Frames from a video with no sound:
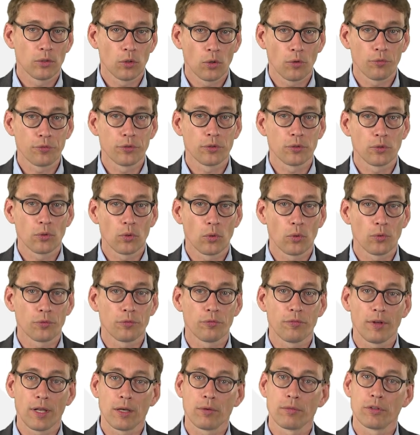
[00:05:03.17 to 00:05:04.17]
often
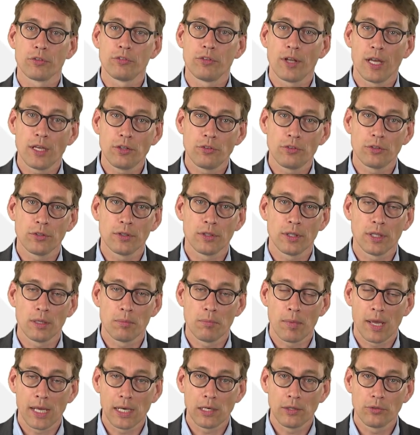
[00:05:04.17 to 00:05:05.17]
called valorization
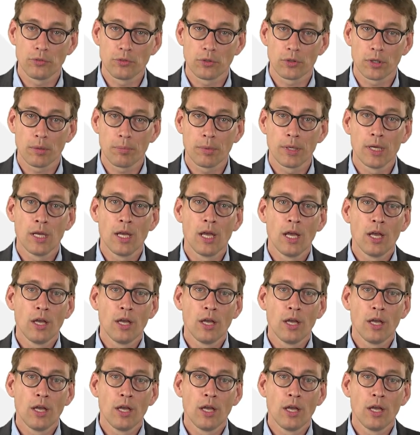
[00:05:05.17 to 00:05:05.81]
in mainland Europe,